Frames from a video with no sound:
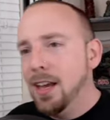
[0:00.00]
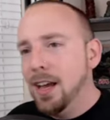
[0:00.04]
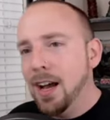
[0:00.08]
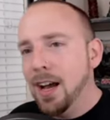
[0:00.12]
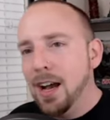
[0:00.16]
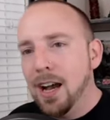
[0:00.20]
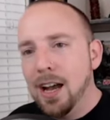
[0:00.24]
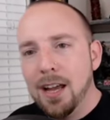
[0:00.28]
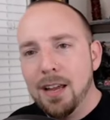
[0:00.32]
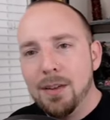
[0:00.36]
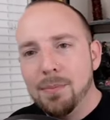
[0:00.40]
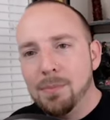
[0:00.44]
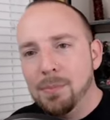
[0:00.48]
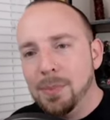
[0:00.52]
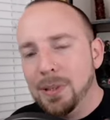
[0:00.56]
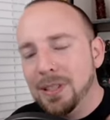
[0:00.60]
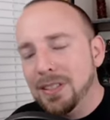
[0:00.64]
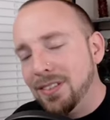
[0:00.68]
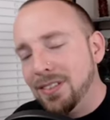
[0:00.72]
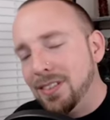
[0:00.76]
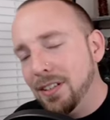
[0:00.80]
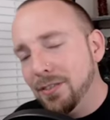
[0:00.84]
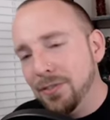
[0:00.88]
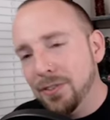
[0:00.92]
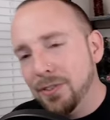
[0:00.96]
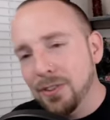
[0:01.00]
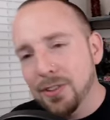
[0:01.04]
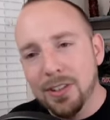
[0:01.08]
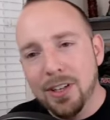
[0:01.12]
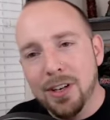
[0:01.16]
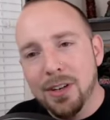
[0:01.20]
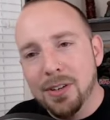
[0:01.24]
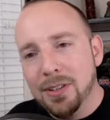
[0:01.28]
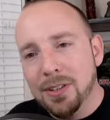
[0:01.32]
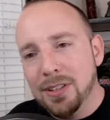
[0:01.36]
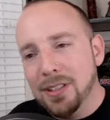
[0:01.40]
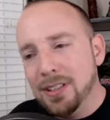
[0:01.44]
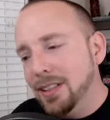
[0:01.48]
I but it's different
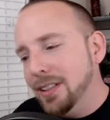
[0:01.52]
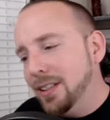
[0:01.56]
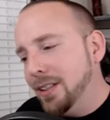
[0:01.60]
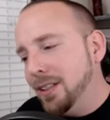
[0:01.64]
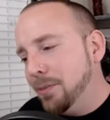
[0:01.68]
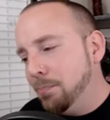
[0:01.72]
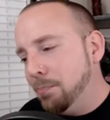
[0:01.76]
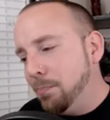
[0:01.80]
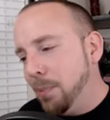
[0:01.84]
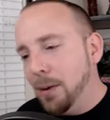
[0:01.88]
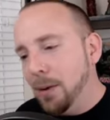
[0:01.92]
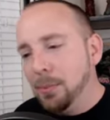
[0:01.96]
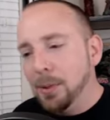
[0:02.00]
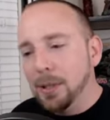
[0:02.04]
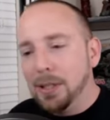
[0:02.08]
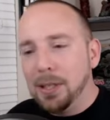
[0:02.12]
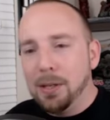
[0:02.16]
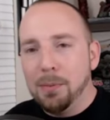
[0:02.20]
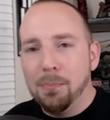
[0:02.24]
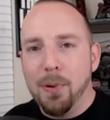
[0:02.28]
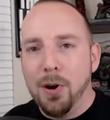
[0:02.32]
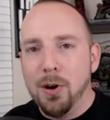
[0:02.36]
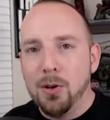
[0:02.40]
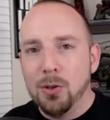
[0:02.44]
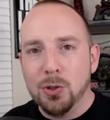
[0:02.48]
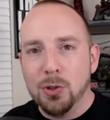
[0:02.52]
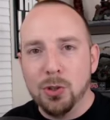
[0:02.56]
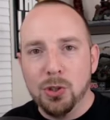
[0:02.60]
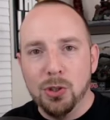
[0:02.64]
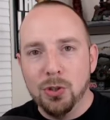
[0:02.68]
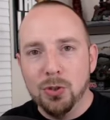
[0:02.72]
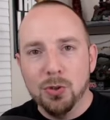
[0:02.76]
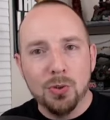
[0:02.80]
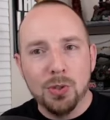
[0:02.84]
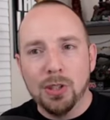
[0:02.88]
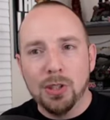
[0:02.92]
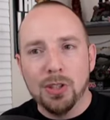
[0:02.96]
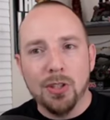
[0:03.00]
though. In in public in person,
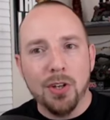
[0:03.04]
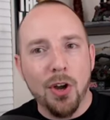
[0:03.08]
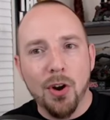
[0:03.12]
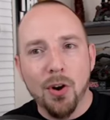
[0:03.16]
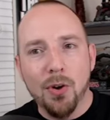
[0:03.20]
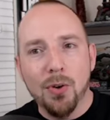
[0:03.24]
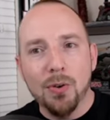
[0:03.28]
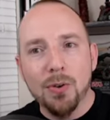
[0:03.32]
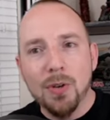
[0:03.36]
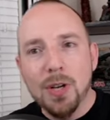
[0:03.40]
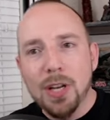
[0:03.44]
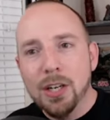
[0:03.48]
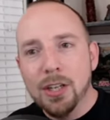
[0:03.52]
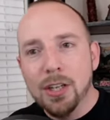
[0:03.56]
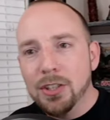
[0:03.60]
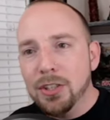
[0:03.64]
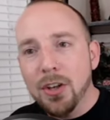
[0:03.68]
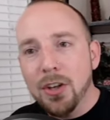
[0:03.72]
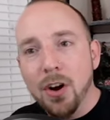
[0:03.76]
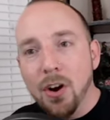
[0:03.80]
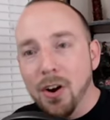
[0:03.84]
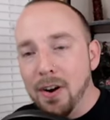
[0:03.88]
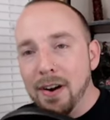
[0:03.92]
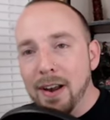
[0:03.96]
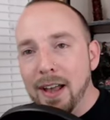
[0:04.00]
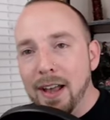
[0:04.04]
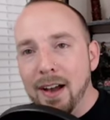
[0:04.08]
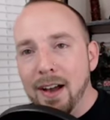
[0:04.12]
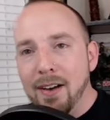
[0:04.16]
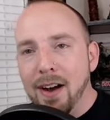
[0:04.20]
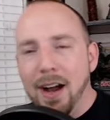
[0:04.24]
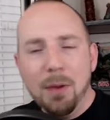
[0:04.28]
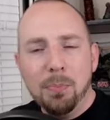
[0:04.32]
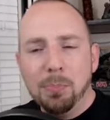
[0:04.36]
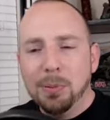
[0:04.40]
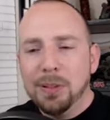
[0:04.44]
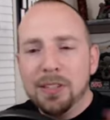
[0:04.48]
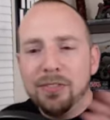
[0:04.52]
you can go yard out.
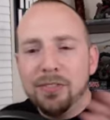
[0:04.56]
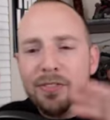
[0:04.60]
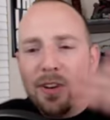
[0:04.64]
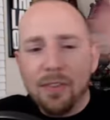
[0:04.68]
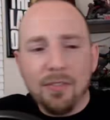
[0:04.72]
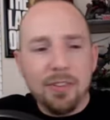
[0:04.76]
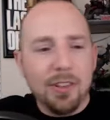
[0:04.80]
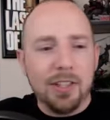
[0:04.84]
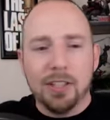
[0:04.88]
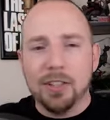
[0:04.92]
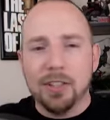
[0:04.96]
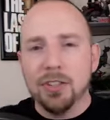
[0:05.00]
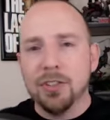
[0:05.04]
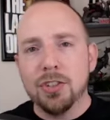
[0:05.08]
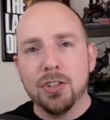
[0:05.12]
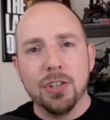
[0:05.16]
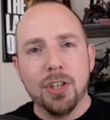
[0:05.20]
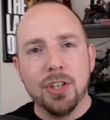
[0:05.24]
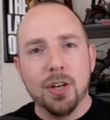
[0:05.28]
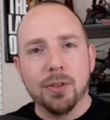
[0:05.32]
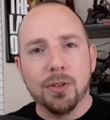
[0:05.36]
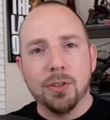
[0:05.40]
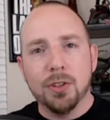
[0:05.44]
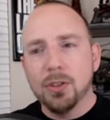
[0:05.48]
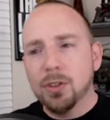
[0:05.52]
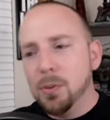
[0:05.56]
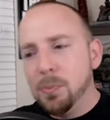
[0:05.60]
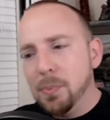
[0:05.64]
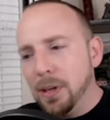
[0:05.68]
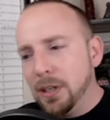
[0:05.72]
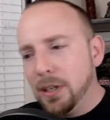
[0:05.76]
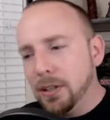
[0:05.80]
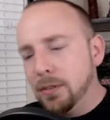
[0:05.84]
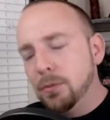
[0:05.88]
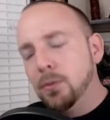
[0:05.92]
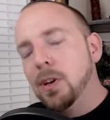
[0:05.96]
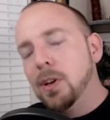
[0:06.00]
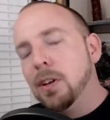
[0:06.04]
I believe everything is a joke. You can
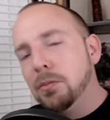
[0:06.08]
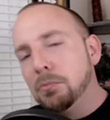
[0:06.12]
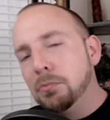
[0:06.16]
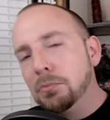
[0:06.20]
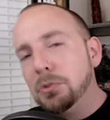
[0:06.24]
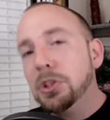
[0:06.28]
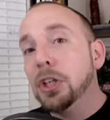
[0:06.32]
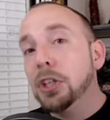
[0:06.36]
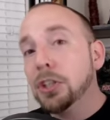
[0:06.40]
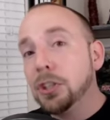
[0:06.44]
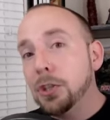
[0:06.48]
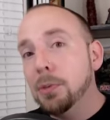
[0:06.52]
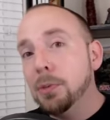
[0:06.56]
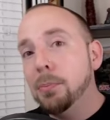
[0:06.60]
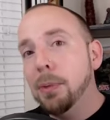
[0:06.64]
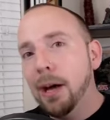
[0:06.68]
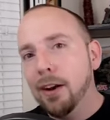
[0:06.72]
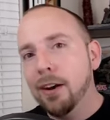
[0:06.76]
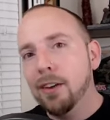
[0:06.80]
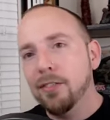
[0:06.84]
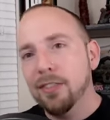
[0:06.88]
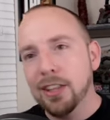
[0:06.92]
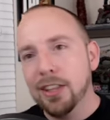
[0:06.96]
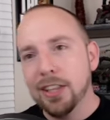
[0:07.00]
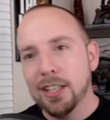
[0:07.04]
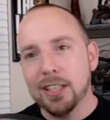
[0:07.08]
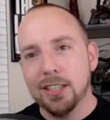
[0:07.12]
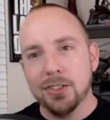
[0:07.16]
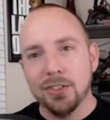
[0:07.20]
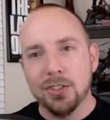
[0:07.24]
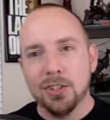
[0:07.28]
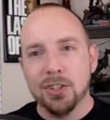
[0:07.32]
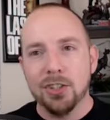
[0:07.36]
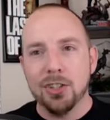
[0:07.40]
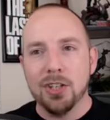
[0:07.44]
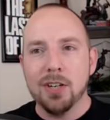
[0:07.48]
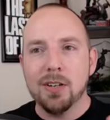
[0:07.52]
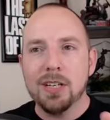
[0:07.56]
make well, just about everything is
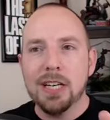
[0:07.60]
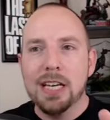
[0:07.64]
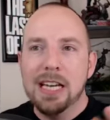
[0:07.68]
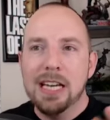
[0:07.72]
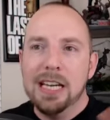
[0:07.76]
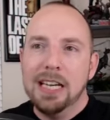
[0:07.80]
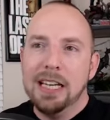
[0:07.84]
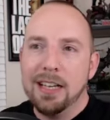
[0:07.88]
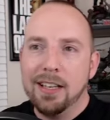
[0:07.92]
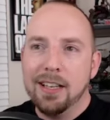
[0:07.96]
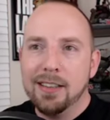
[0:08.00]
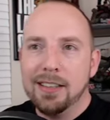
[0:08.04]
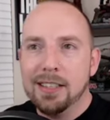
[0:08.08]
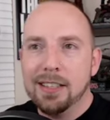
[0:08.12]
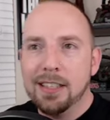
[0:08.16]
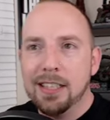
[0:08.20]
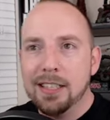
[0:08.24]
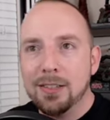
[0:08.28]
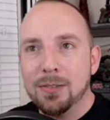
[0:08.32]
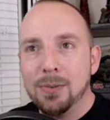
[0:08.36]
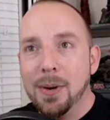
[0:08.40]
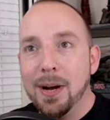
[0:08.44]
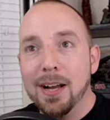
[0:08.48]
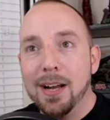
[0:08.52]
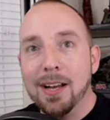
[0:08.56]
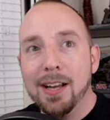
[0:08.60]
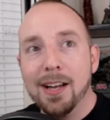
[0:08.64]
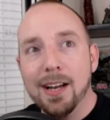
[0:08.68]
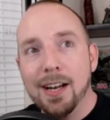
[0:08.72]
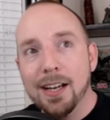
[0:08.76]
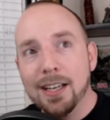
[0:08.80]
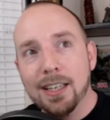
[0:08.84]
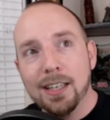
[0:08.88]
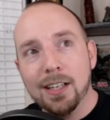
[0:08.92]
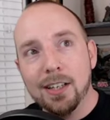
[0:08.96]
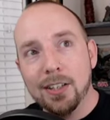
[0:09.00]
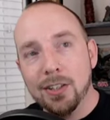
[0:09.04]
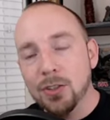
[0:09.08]
a joke, and I think that's why I
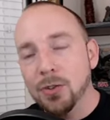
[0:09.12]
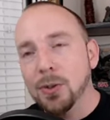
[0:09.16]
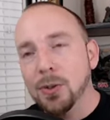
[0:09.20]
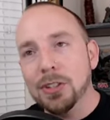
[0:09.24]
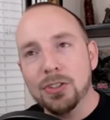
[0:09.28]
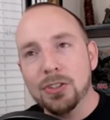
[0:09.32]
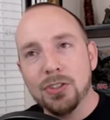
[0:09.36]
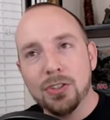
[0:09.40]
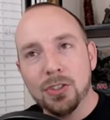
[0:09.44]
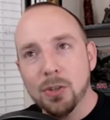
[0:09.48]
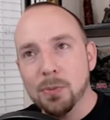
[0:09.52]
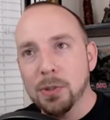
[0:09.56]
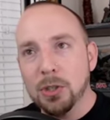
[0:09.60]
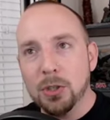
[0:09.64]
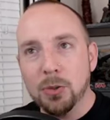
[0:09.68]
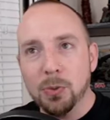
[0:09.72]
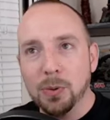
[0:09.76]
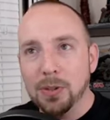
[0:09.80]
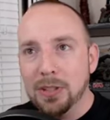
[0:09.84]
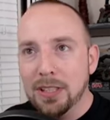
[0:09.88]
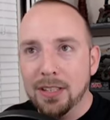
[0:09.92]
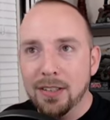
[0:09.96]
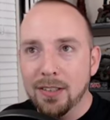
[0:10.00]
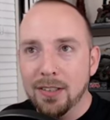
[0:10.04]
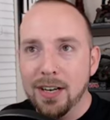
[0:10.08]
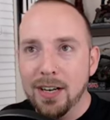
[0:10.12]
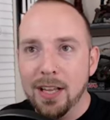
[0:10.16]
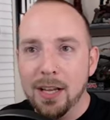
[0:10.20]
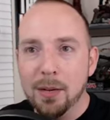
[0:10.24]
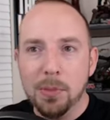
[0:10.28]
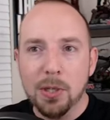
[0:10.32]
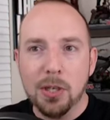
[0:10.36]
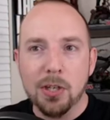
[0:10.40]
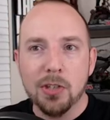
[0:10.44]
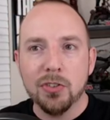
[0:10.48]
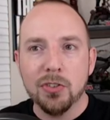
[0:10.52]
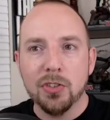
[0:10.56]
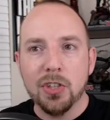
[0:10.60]
get annoyed so much with the internet
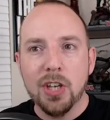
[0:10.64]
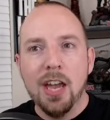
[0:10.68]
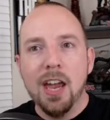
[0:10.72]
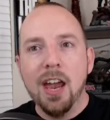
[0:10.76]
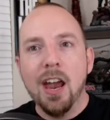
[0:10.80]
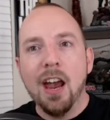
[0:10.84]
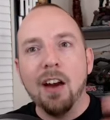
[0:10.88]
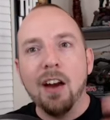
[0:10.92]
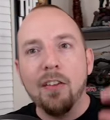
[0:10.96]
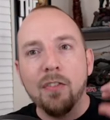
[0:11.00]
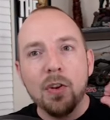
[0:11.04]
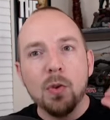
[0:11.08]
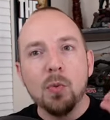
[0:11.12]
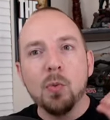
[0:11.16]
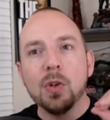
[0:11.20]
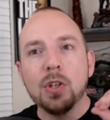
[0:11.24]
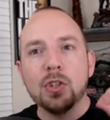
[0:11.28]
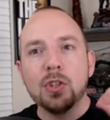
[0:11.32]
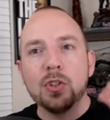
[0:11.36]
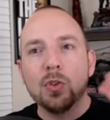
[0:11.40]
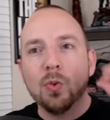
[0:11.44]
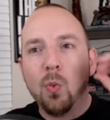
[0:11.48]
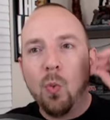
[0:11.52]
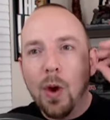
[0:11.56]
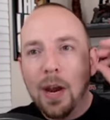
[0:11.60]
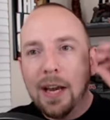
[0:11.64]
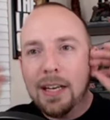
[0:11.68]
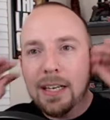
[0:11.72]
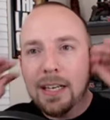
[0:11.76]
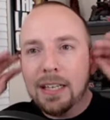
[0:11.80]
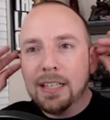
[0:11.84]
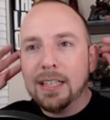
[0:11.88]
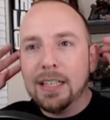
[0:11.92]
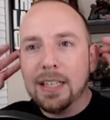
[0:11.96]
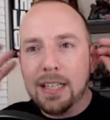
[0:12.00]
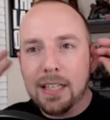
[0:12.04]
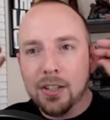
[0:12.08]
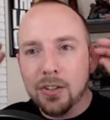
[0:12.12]
because everyone is waiting
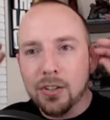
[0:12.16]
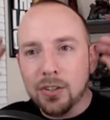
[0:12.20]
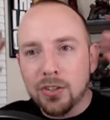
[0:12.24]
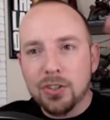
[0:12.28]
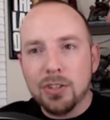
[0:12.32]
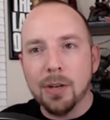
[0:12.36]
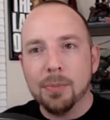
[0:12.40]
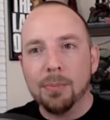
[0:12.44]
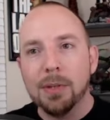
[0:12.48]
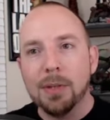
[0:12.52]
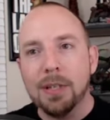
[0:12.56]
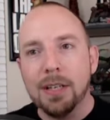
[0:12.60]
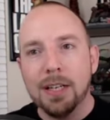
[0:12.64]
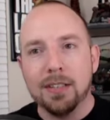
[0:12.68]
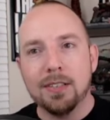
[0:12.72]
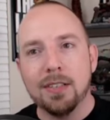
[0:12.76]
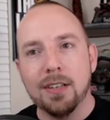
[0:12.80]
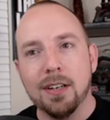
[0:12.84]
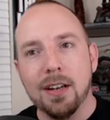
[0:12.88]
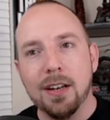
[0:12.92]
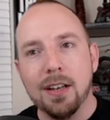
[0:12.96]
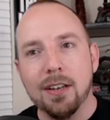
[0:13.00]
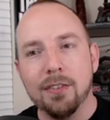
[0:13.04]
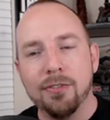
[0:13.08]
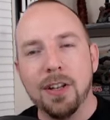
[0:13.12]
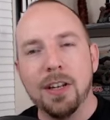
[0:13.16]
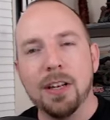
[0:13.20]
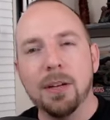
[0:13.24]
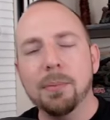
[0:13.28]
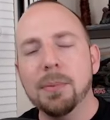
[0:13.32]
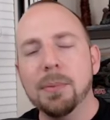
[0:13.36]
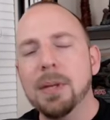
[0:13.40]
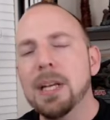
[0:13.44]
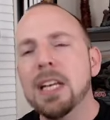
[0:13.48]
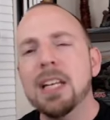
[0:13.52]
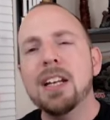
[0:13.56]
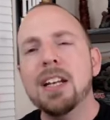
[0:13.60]
to hear something that's going to offend them.